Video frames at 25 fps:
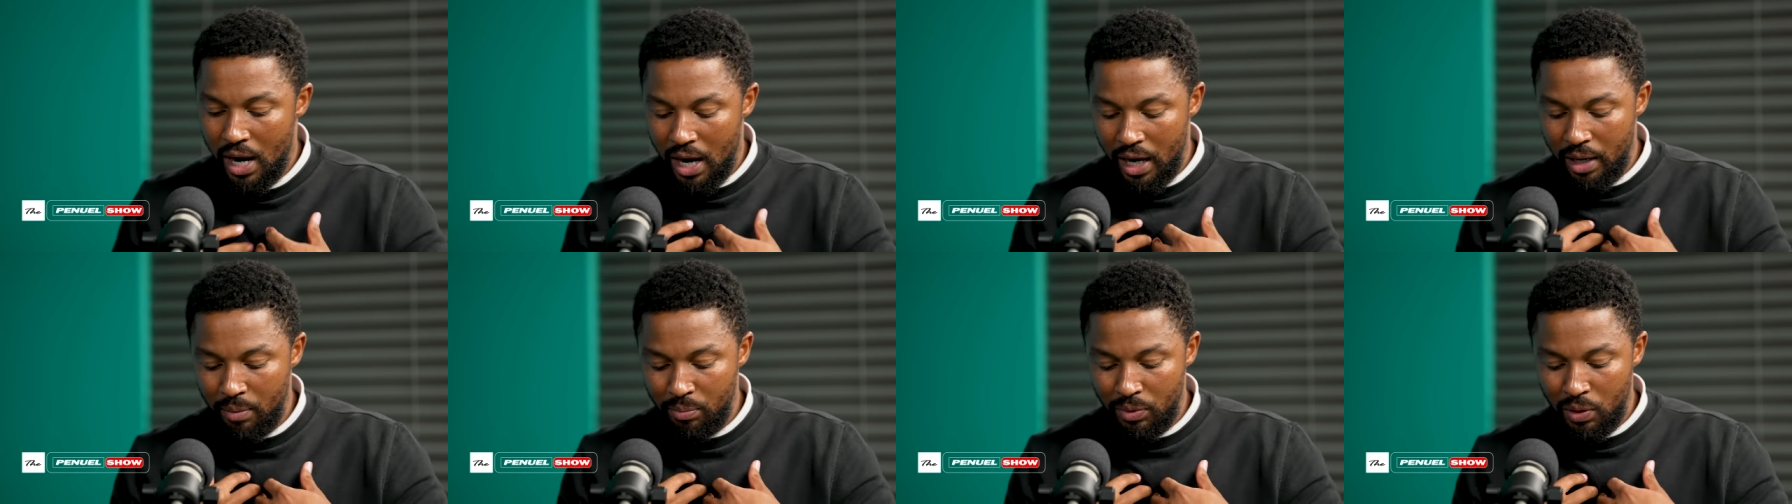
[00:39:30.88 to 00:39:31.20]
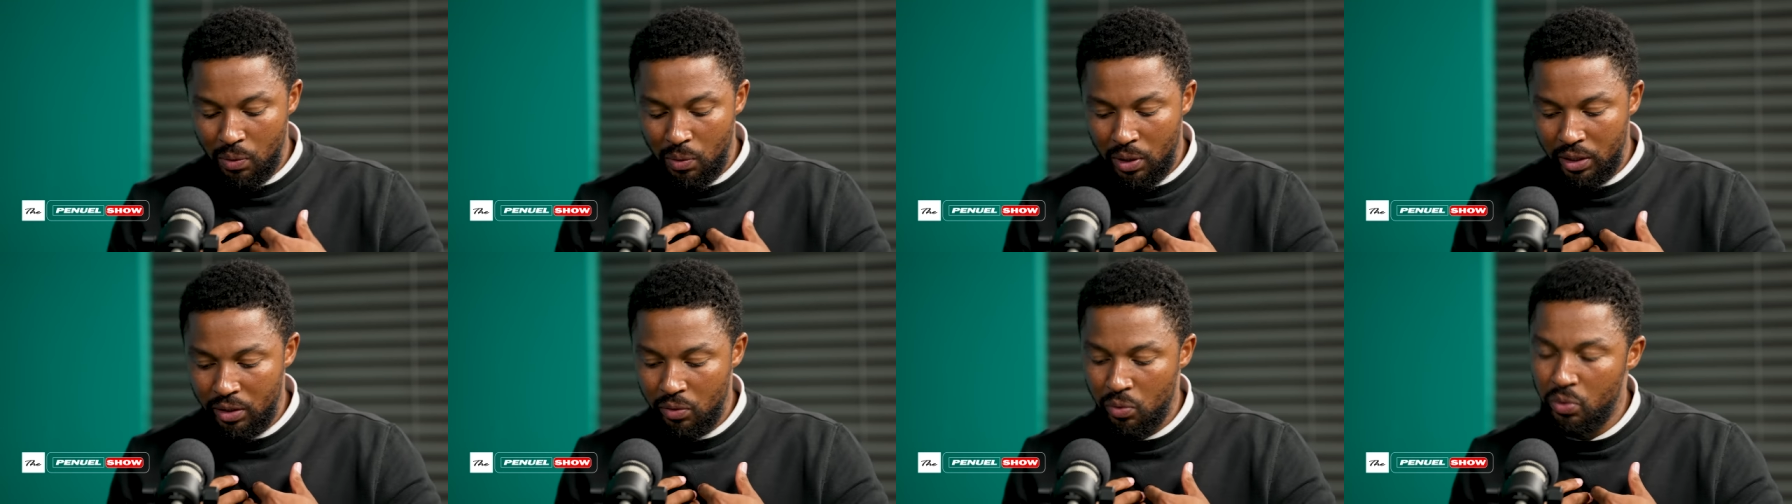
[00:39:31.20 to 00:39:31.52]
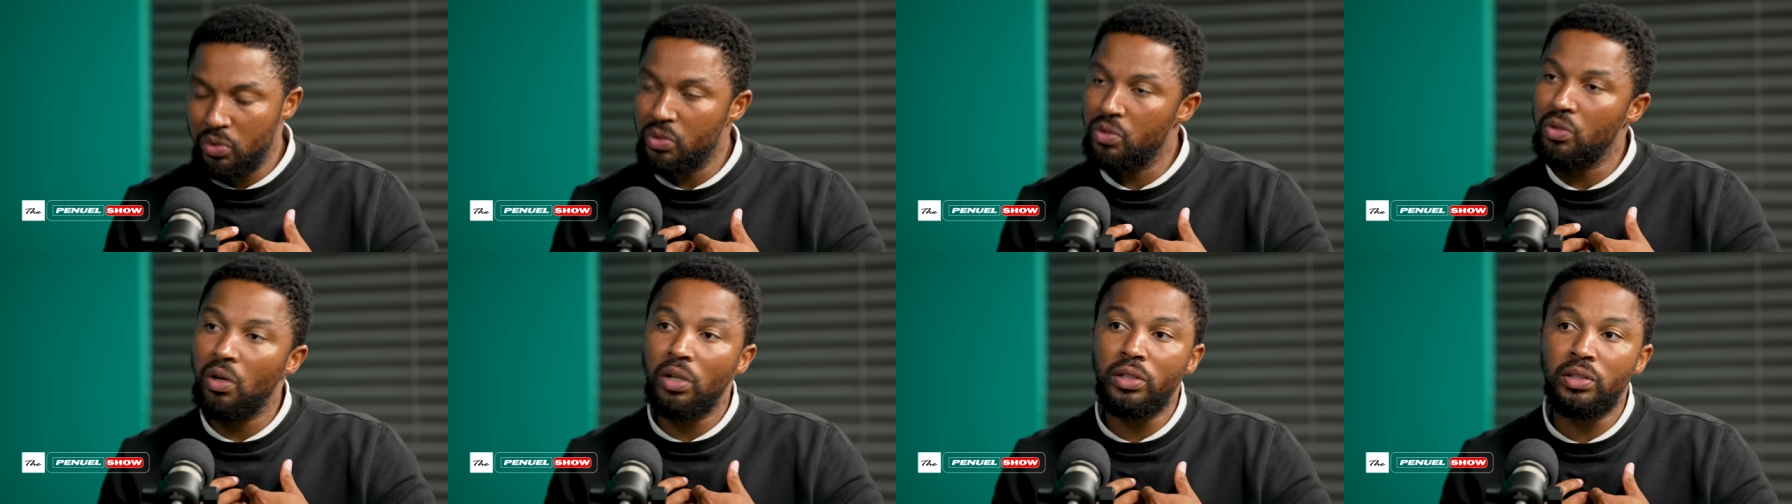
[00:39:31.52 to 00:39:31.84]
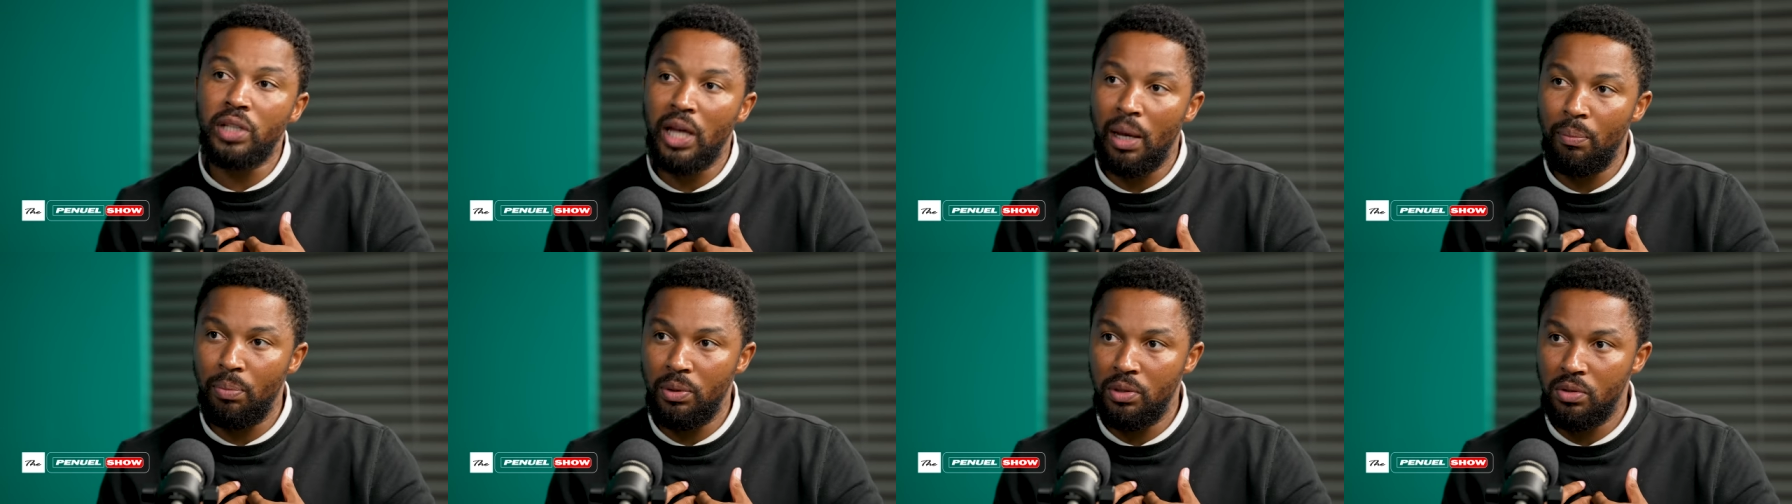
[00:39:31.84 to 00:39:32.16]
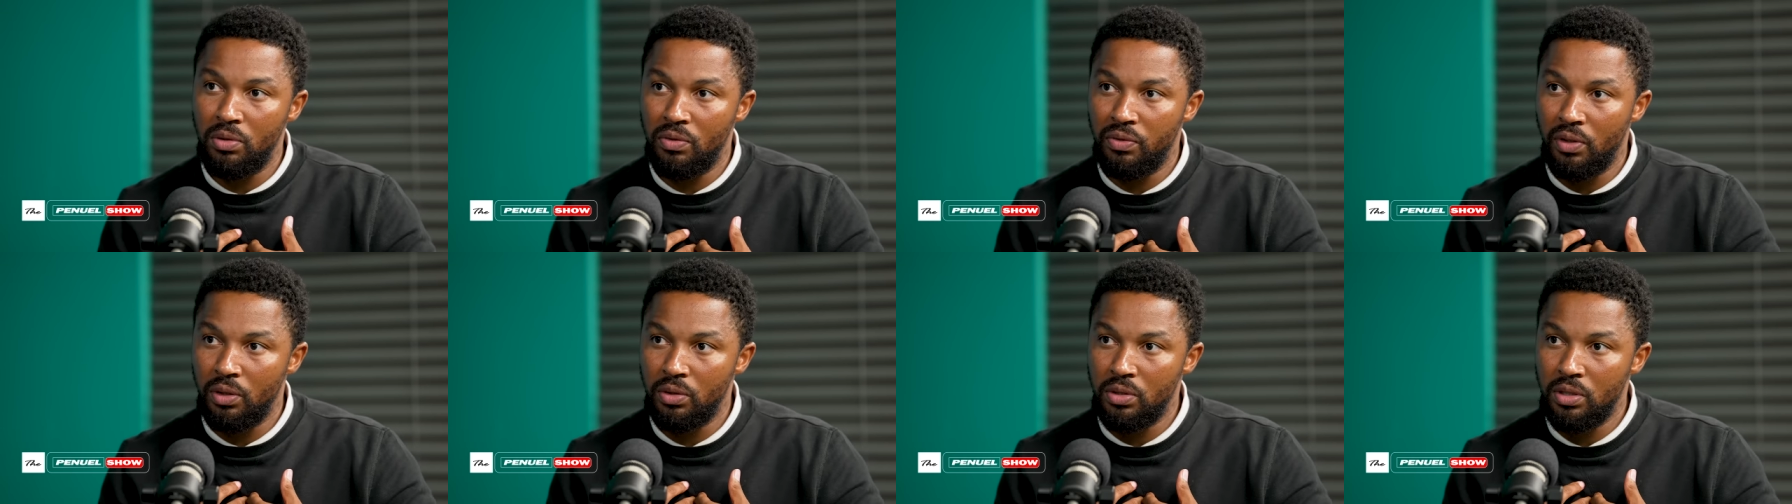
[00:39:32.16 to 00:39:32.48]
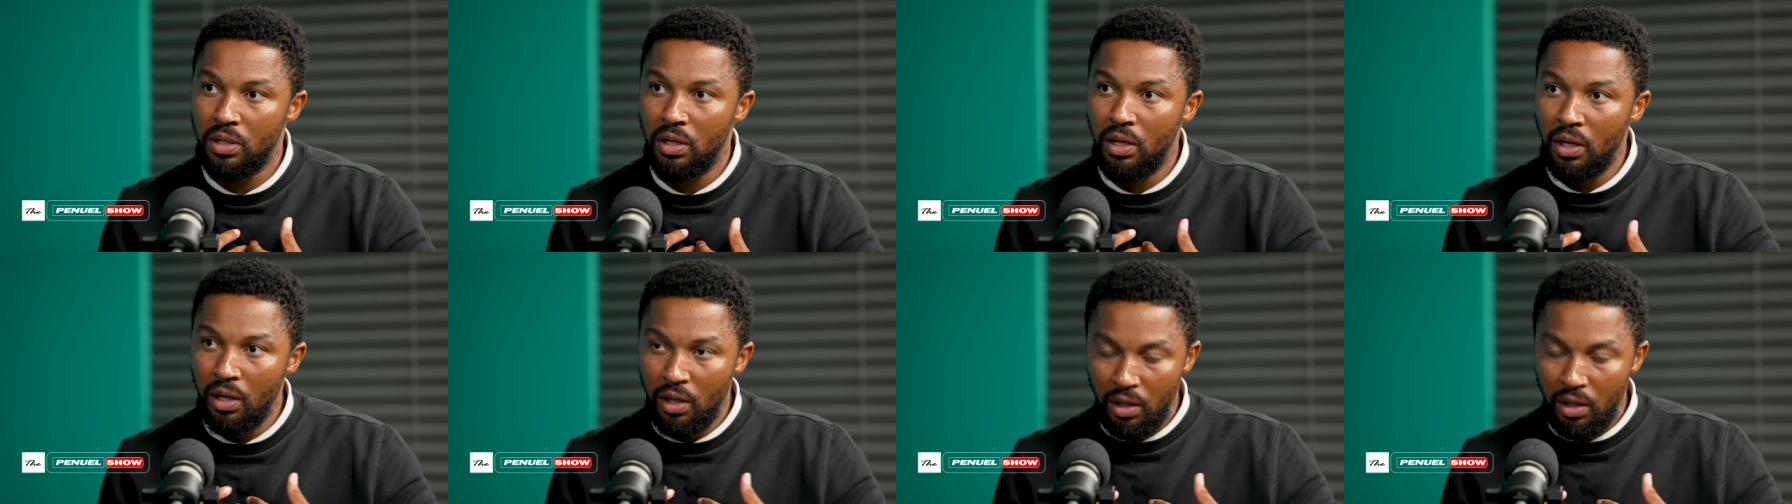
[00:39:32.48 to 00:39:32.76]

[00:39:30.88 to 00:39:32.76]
I'm the one who's not happy to vote.